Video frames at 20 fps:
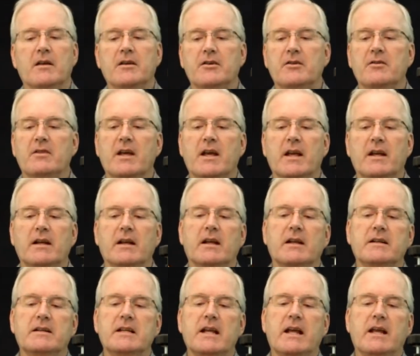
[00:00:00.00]
You then
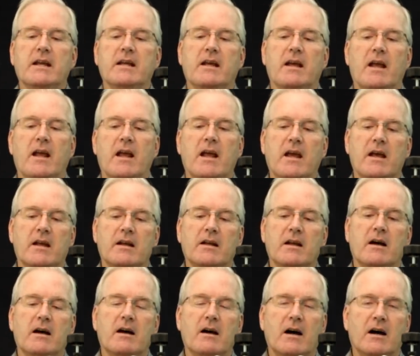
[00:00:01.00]
take and
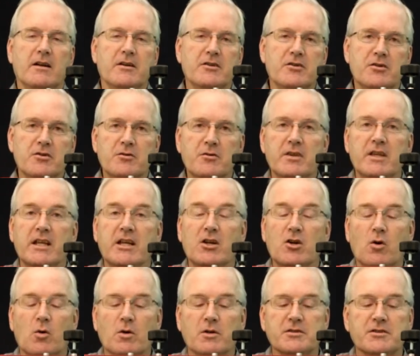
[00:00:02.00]
undo the
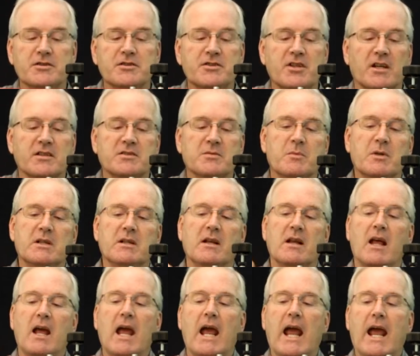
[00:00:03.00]
course adjustment
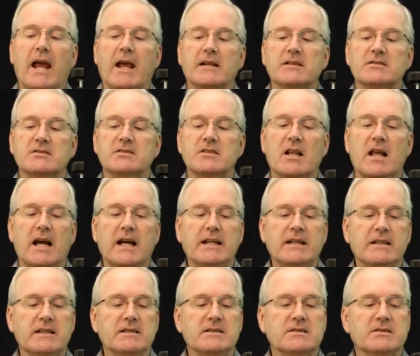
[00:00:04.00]
and
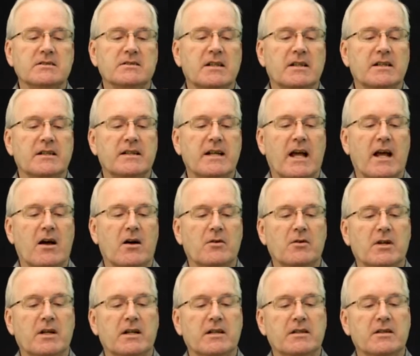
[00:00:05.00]
slide this
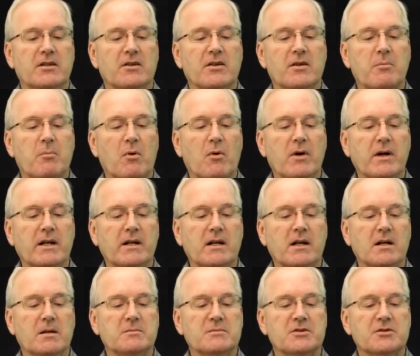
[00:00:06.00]
down until the point
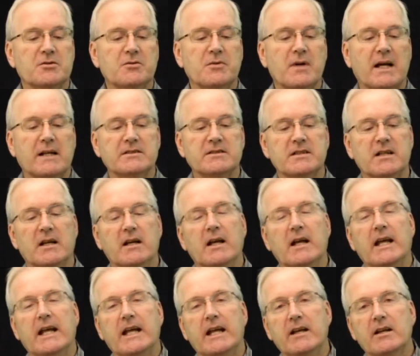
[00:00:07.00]
comes to rest
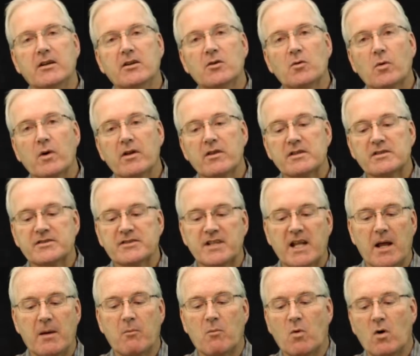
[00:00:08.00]
in where the
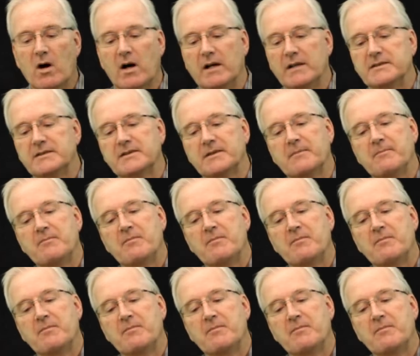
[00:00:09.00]
stem was.